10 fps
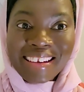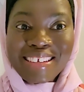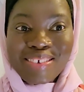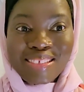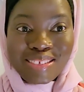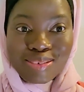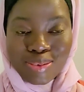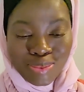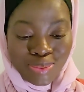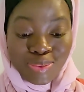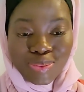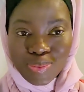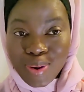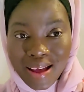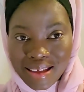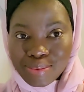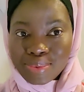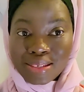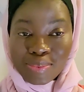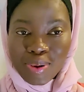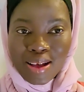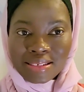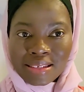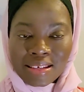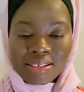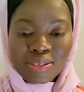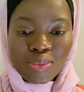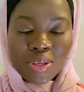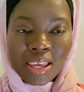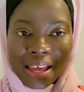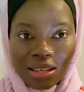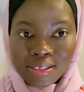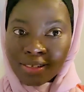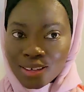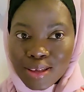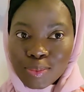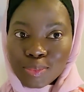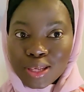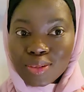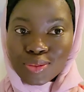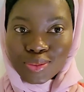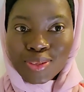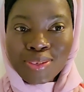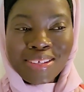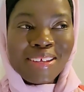they can subscribe in the process, so we can begin to do.